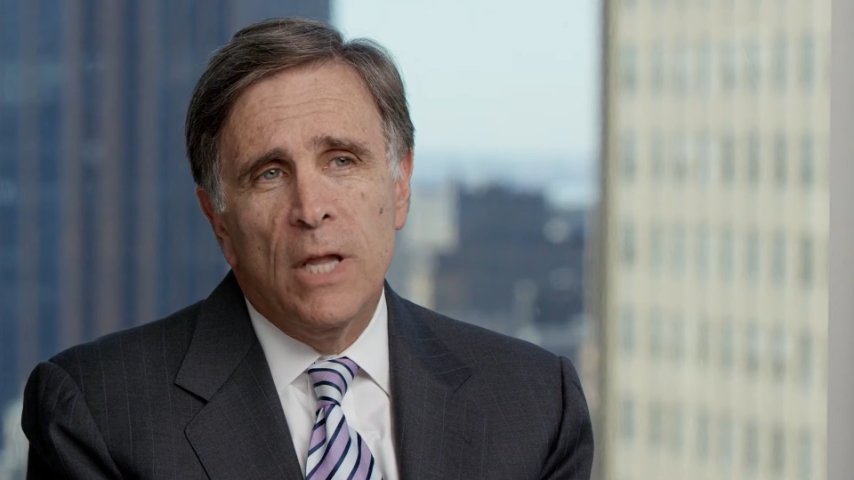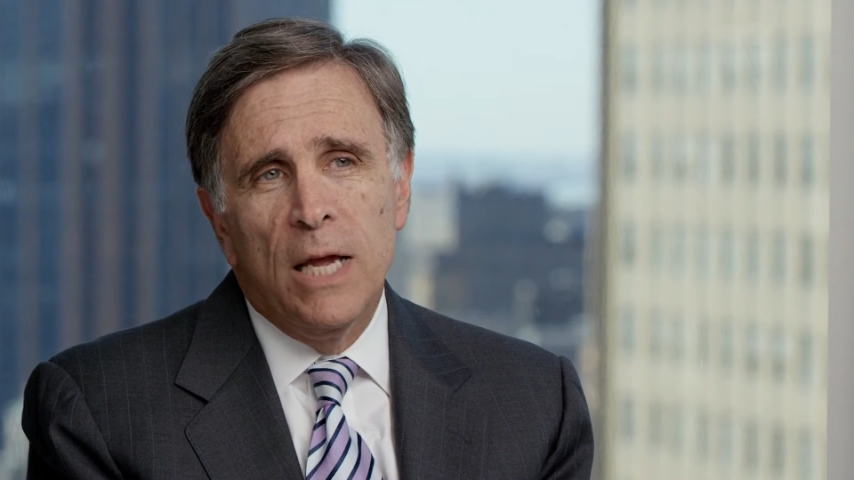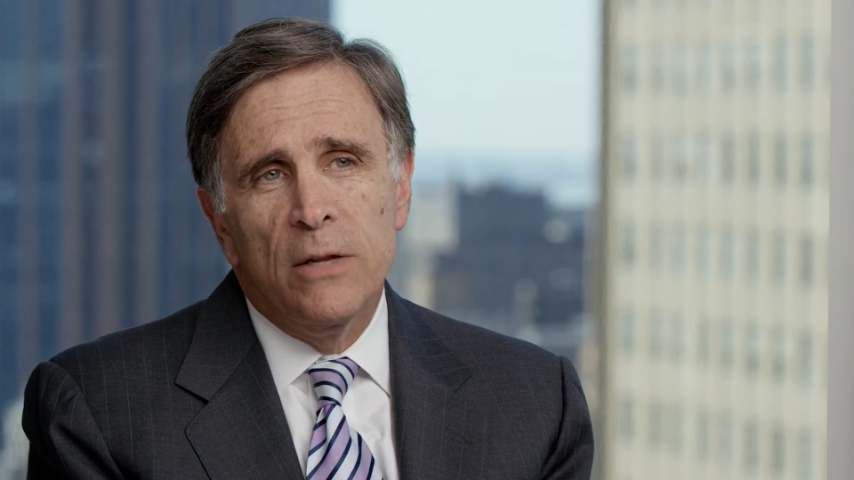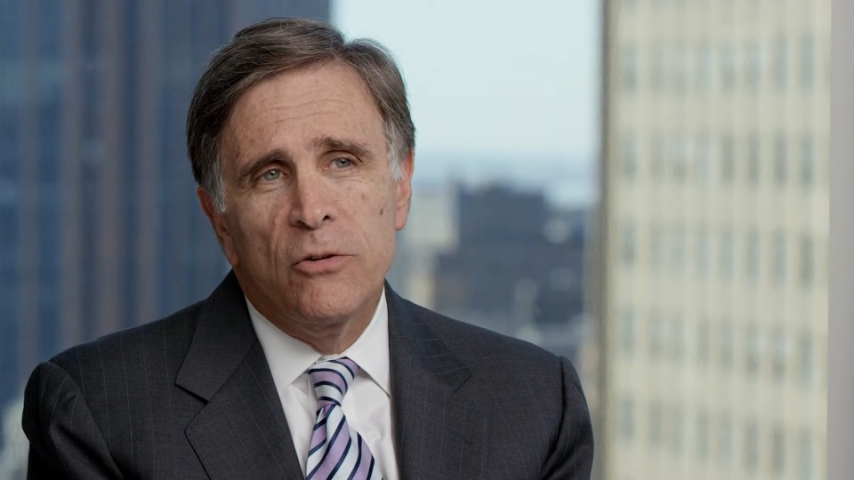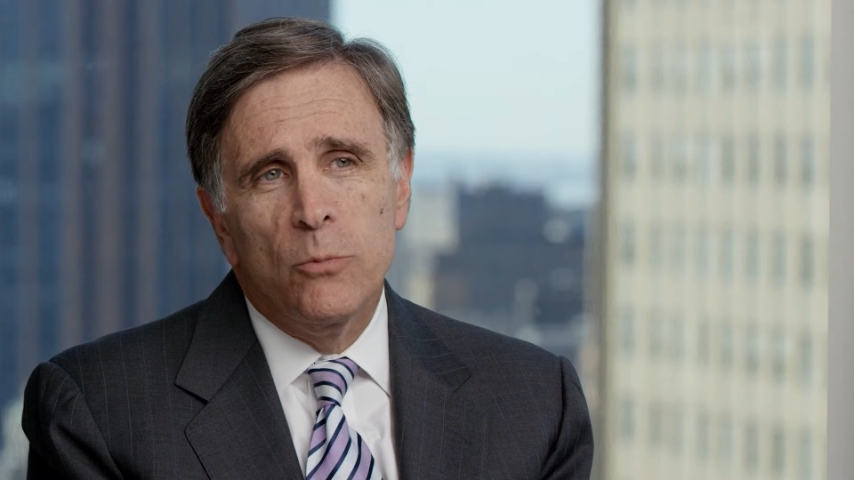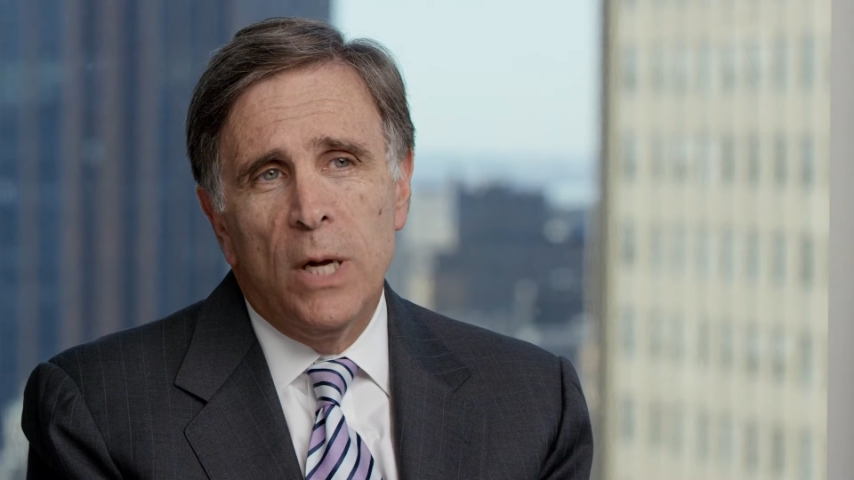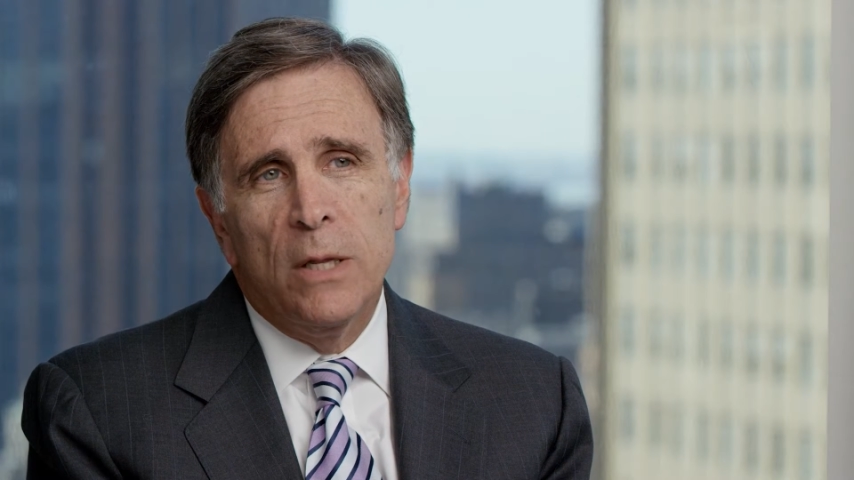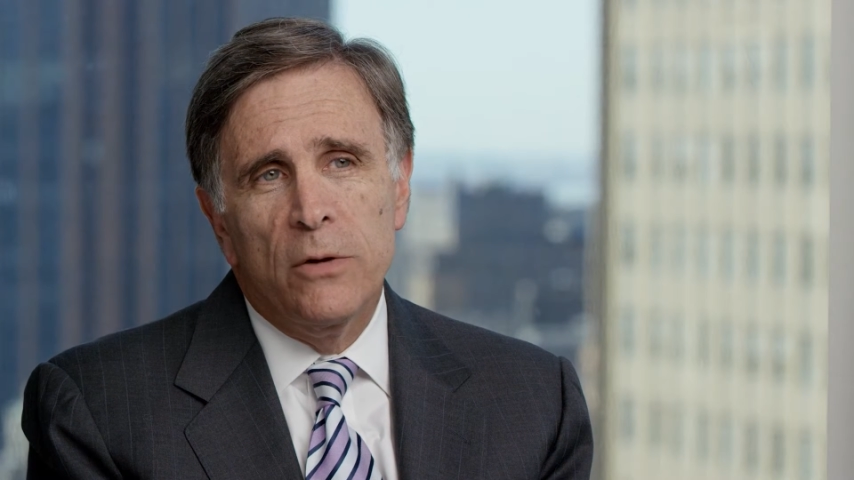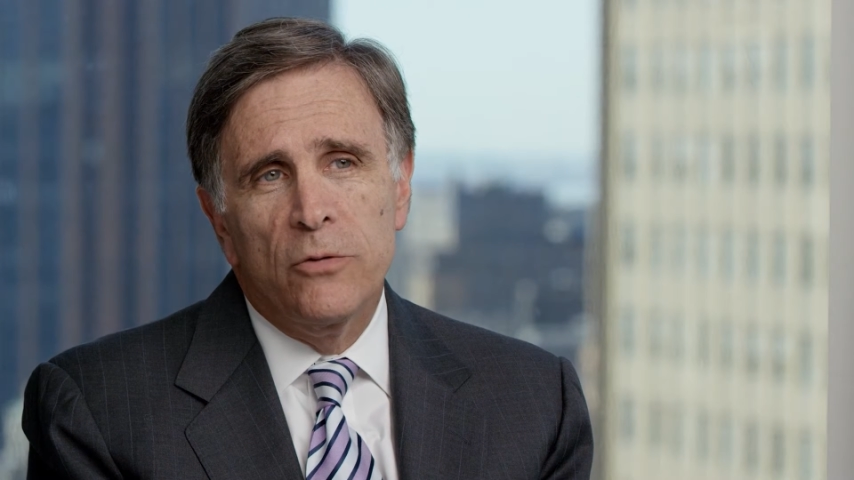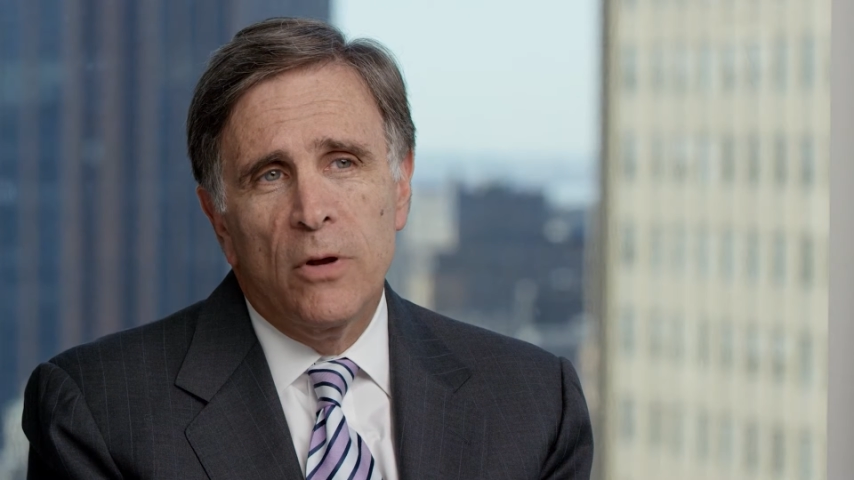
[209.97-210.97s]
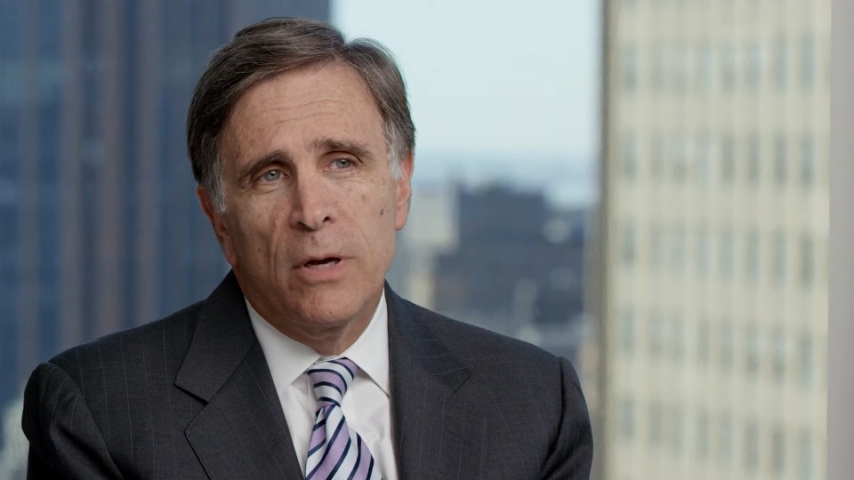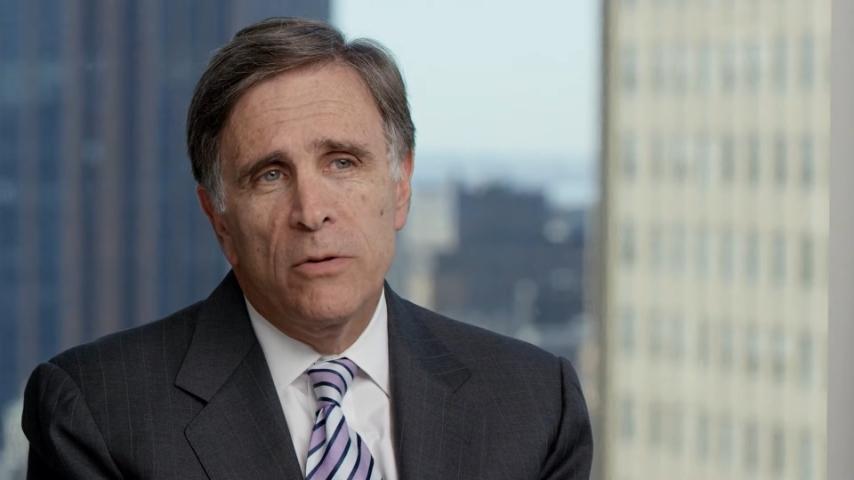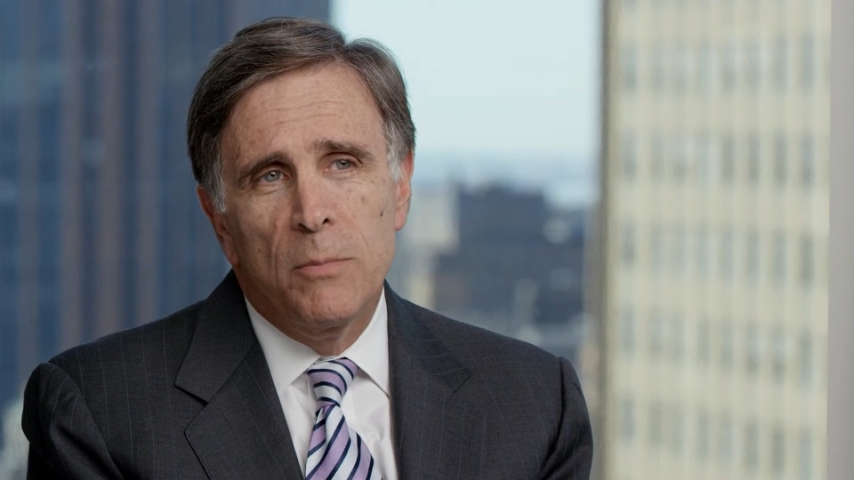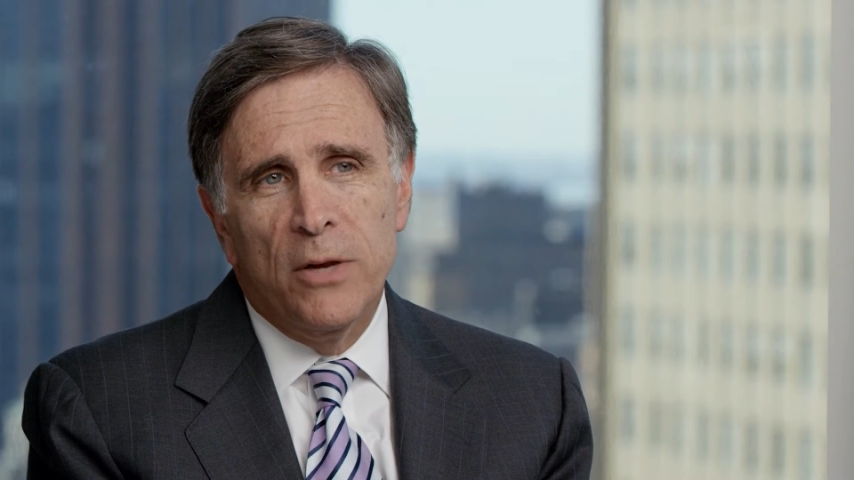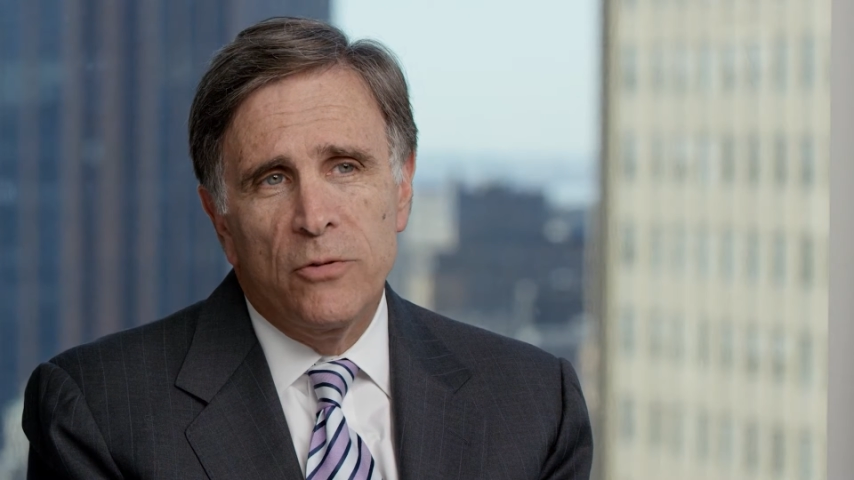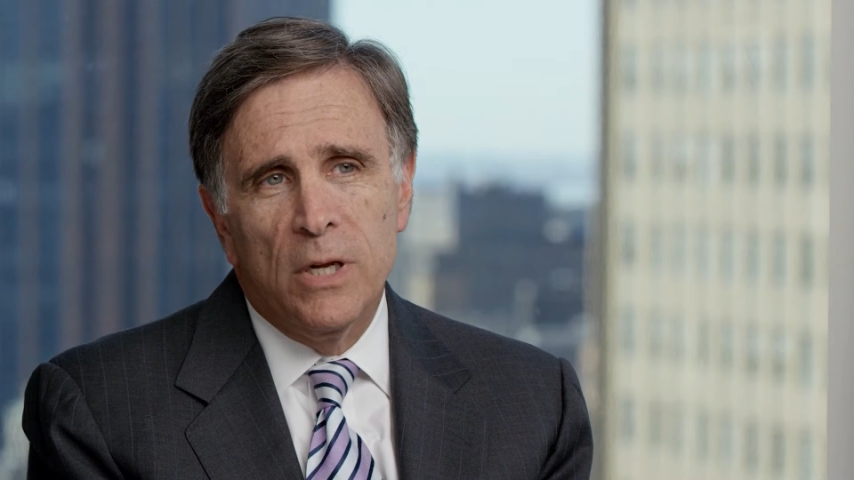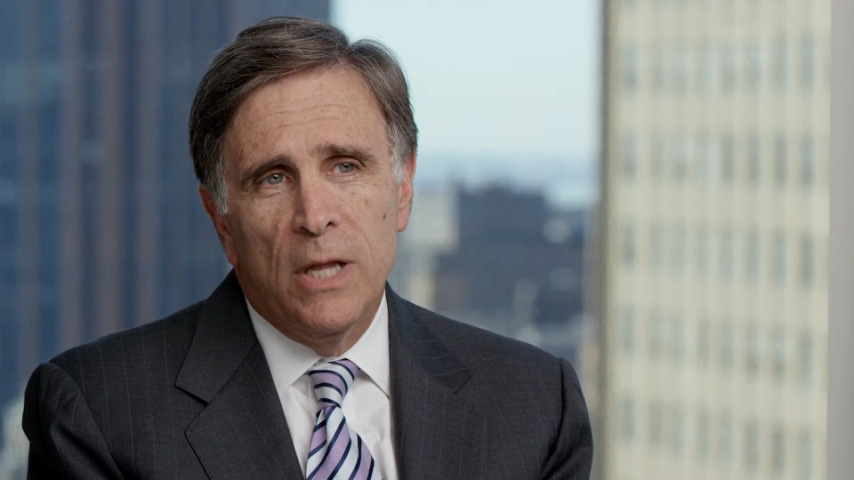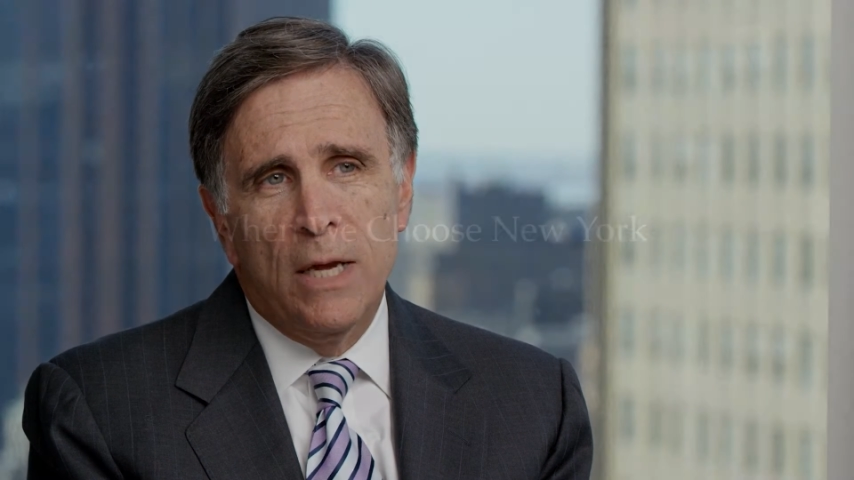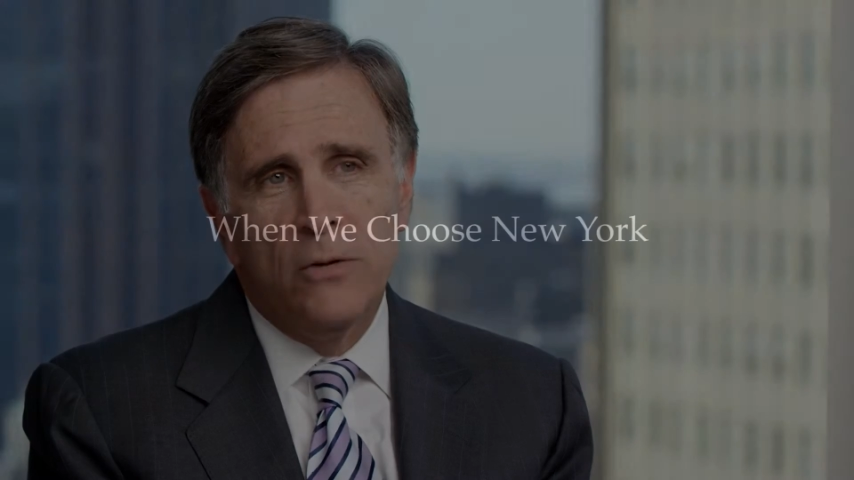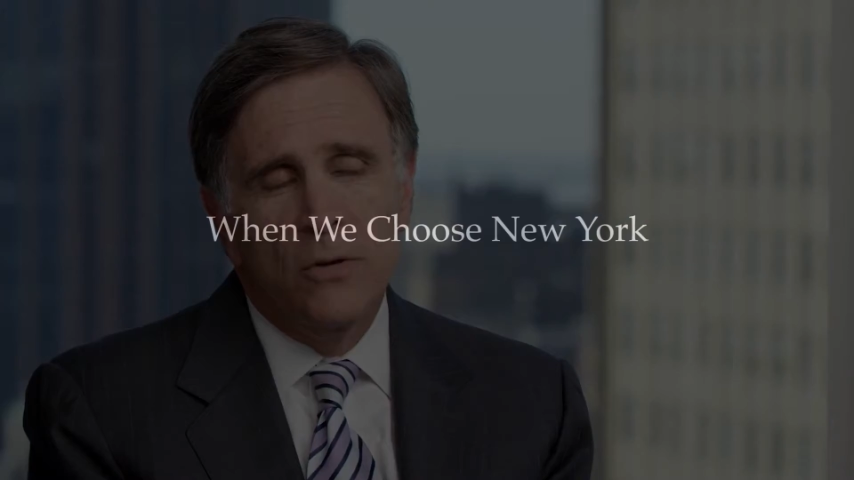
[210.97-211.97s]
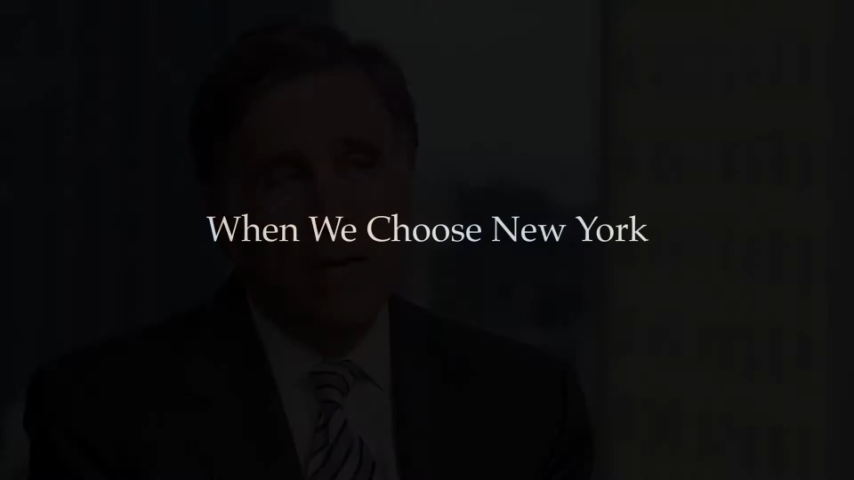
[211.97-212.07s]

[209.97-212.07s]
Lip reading: clients as well as domestic clients.